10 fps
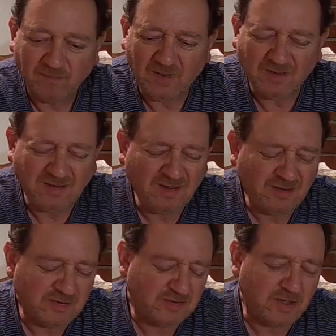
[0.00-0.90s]
They're
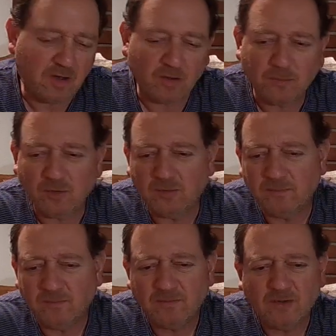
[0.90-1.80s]
just terrible.
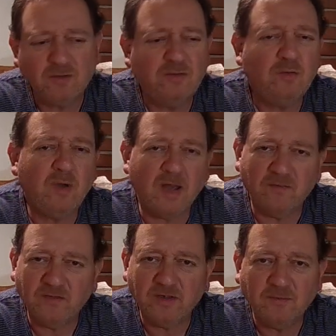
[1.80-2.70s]
They're too
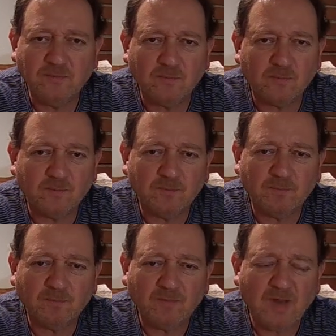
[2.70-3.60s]
heavy.
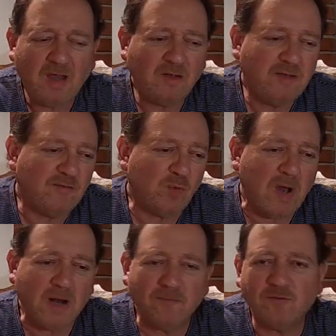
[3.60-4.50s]
I don't even
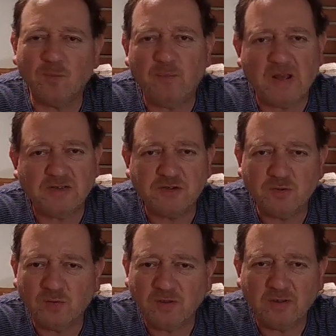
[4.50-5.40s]
want them for bench
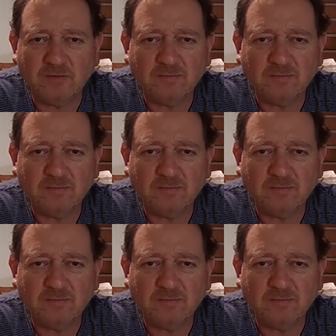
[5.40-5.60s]
shooting.